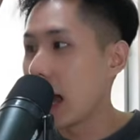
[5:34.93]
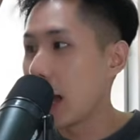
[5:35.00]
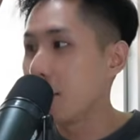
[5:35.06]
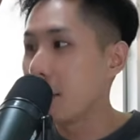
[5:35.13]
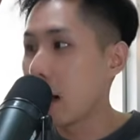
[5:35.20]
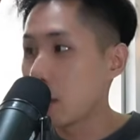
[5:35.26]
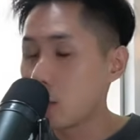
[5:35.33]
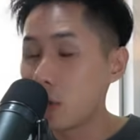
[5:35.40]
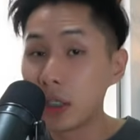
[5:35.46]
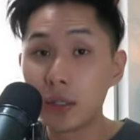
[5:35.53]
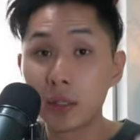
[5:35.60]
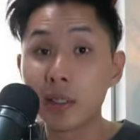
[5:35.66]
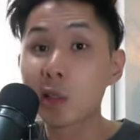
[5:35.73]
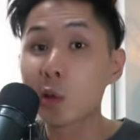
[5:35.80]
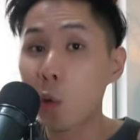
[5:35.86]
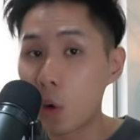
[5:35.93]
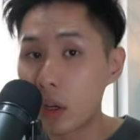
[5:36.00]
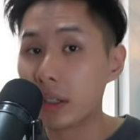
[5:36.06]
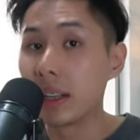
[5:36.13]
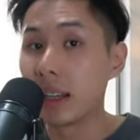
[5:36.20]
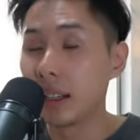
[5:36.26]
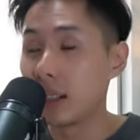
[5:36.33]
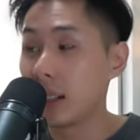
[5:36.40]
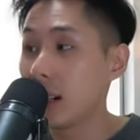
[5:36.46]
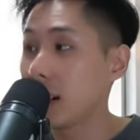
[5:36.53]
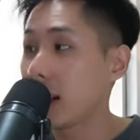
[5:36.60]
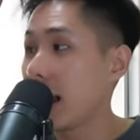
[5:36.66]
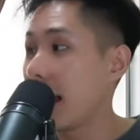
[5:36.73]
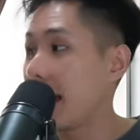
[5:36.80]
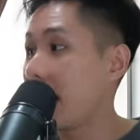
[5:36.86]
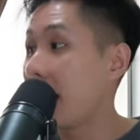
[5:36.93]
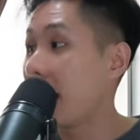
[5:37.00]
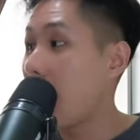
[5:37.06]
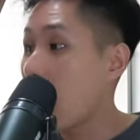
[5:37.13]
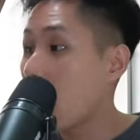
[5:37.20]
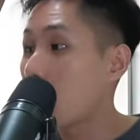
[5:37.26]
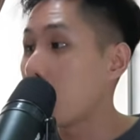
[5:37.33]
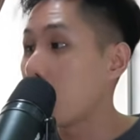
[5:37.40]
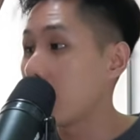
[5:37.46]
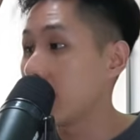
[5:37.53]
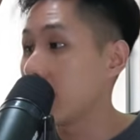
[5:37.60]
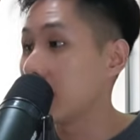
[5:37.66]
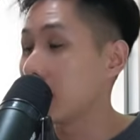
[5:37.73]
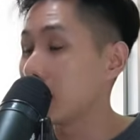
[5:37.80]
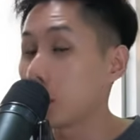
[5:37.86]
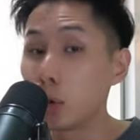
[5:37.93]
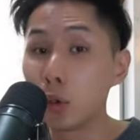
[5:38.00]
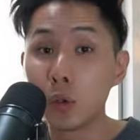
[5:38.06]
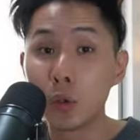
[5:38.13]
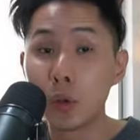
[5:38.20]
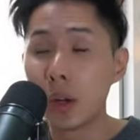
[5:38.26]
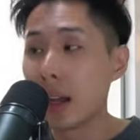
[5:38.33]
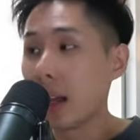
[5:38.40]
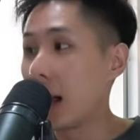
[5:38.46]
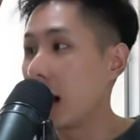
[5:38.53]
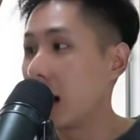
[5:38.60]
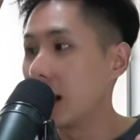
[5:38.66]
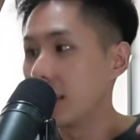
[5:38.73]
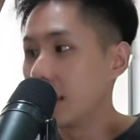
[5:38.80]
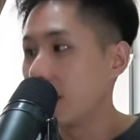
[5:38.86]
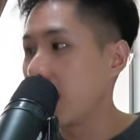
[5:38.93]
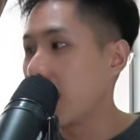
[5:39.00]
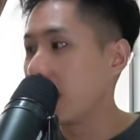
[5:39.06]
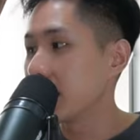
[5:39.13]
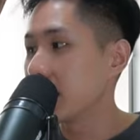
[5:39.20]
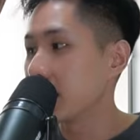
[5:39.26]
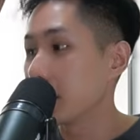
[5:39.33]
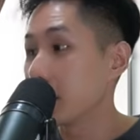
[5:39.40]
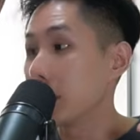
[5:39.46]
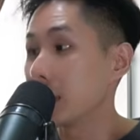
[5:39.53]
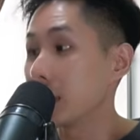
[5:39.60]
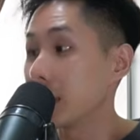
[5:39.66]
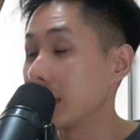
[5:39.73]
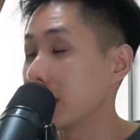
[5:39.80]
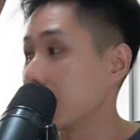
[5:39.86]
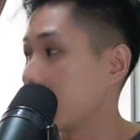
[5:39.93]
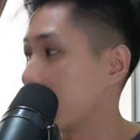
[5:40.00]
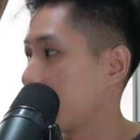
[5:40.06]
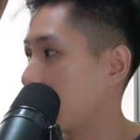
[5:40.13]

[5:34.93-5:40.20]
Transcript: and memory to store the data, and then output it to a device for this